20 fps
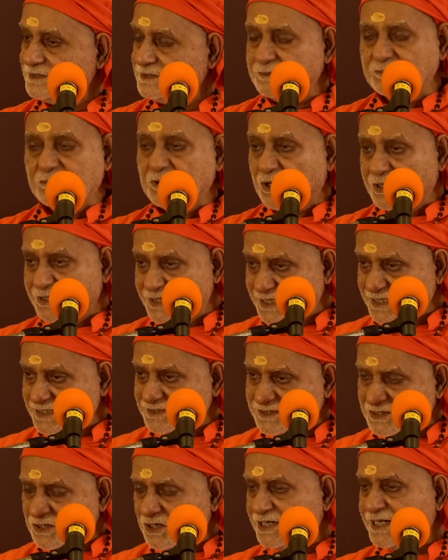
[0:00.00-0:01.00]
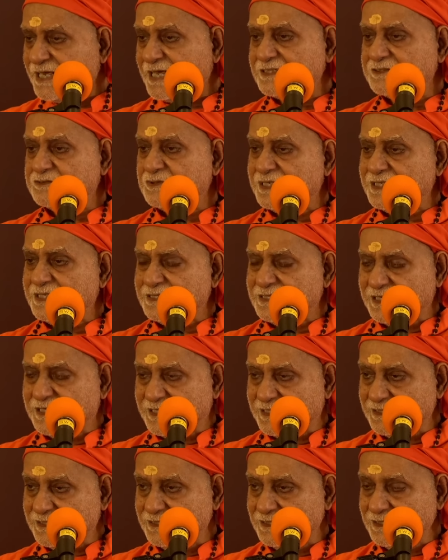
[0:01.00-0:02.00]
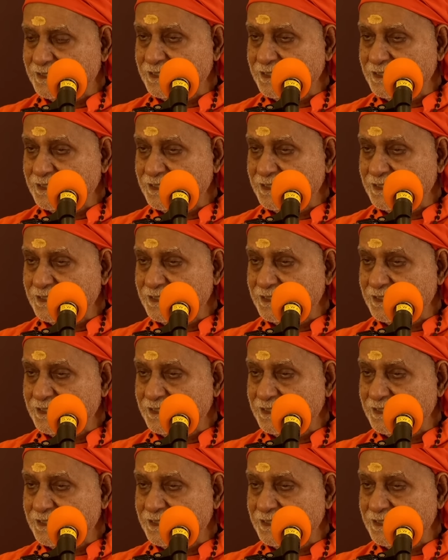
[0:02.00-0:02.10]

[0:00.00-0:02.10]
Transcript: The body is not actually there,